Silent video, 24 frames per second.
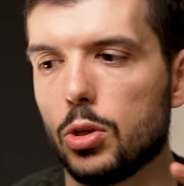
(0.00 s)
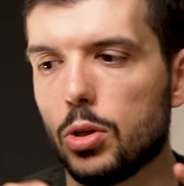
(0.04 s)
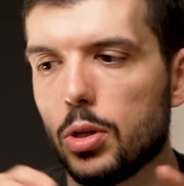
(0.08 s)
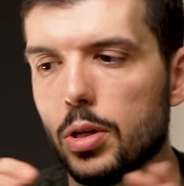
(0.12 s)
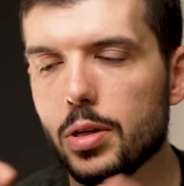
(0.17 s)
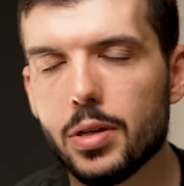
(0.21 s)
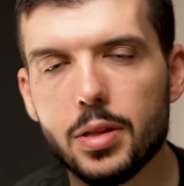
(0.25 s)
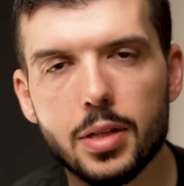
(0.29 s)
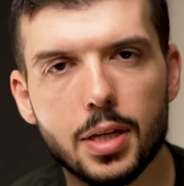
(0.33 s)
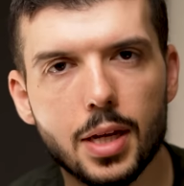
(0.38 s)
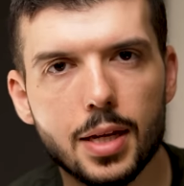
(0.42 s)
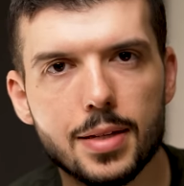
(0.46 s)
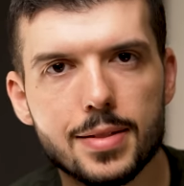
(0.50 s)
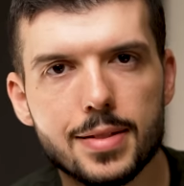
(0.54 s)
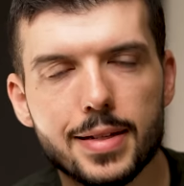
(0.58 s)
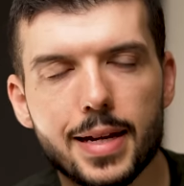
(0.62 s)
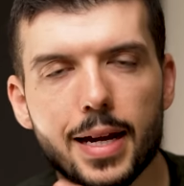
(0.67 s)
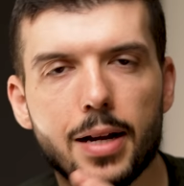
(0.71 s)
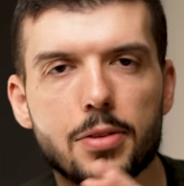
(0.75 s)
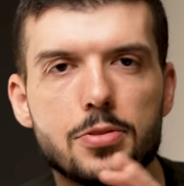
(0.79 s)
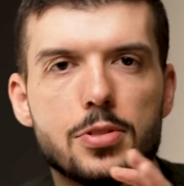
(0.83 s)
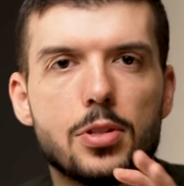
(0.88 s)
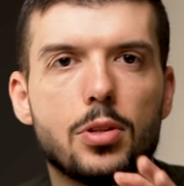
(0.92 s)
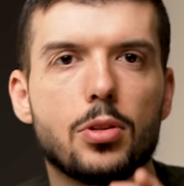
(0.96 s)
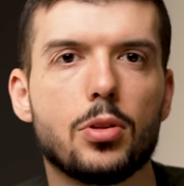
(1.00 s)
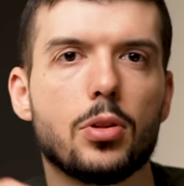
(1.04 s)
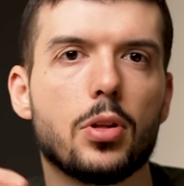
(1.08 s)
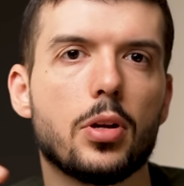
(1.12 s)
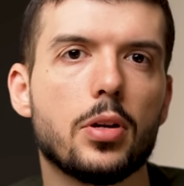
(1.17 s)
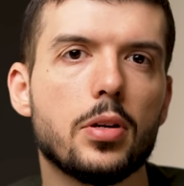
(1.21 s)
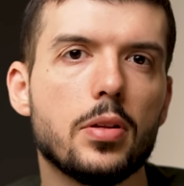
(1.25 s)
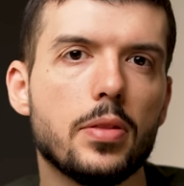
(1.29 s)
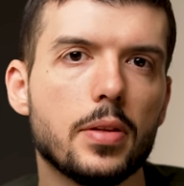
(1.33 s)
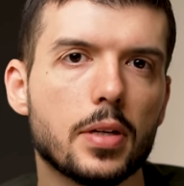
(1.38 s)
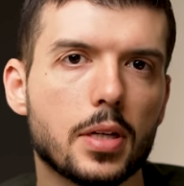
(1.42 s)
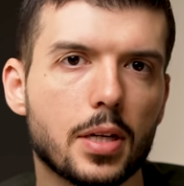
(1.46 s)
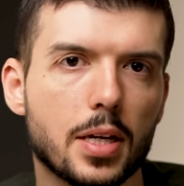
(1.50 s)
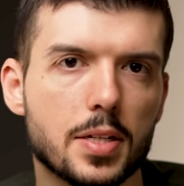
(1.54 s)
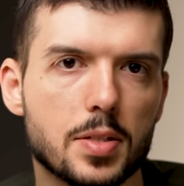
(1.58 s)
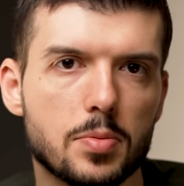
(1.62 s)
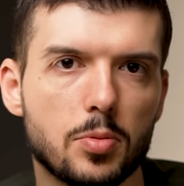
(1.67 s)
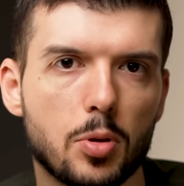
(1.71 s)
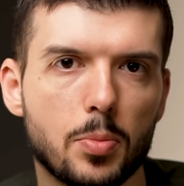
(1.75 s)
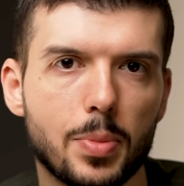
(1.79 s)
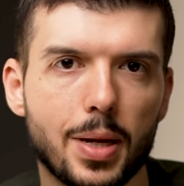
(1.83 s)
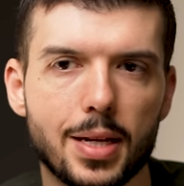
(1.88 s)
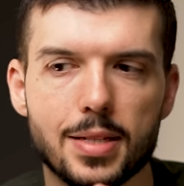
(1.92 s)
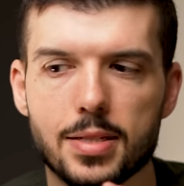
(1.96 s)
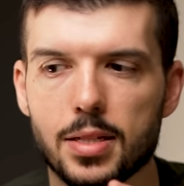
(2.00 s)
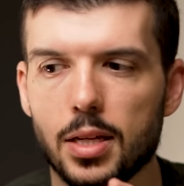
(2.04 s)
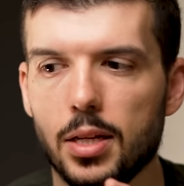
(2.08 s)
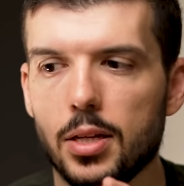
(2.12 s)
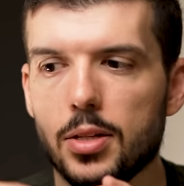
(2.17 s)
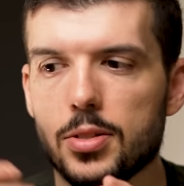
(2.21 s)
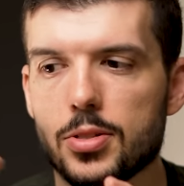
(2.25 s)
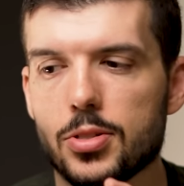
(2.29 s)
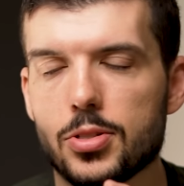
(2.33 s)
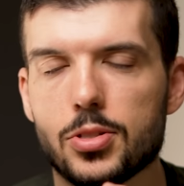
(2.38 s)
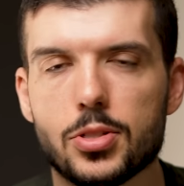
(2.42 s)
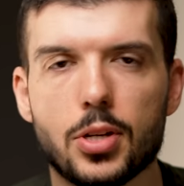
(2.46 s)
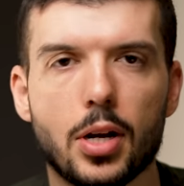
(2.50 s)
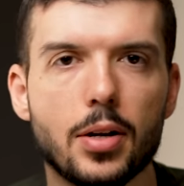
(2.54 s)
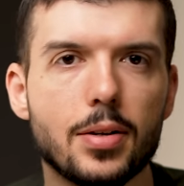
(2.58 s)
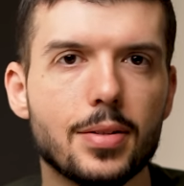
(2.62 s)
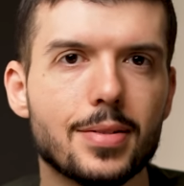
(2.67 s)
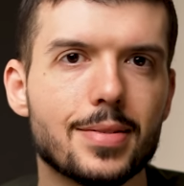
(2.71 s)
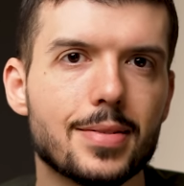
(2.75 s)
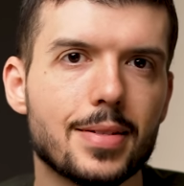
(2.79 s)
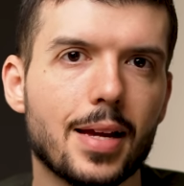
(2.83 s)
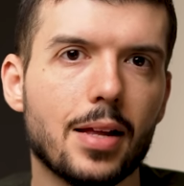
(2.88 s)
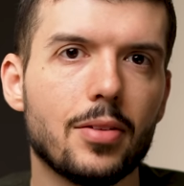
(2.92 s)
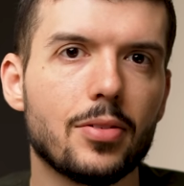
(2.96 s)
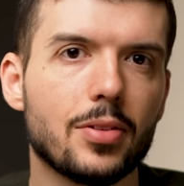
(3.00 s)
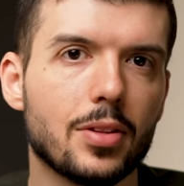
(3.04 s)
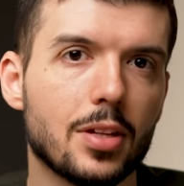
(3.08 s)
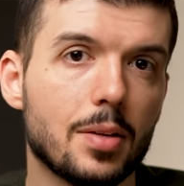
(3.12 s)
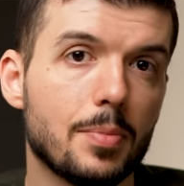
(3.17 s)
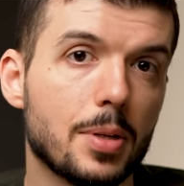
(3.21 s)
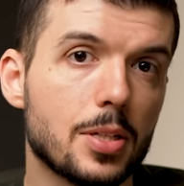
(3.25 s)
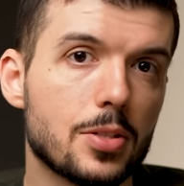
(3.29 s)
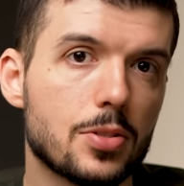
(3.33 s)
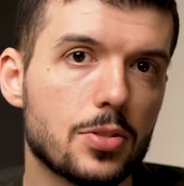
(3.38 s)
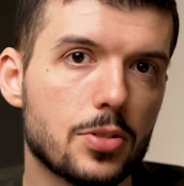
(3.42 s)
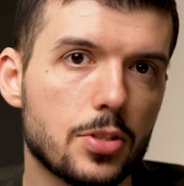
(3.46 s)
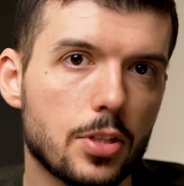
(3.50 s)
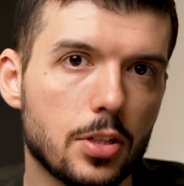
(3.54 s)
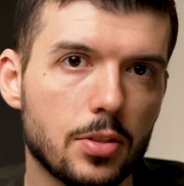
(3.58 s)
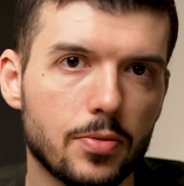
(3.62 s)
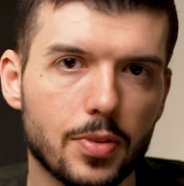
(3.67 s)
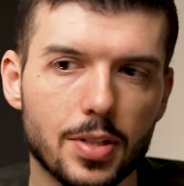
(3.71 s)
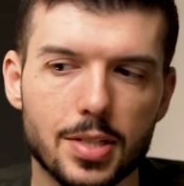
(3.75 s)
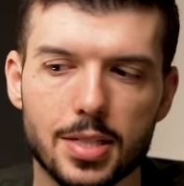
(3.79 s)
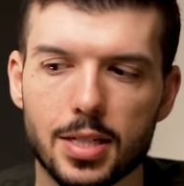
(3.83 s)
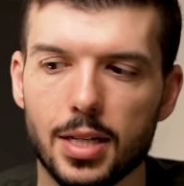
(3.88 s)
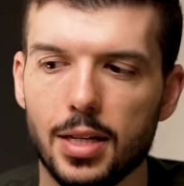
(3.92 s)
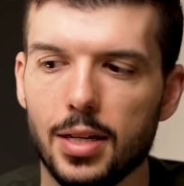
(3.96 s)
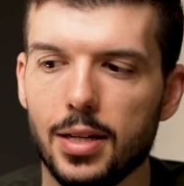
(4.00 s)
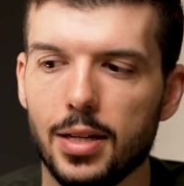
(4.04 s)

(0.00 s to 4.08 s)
Learn the ins and outs, learn the customer base, start selling them a service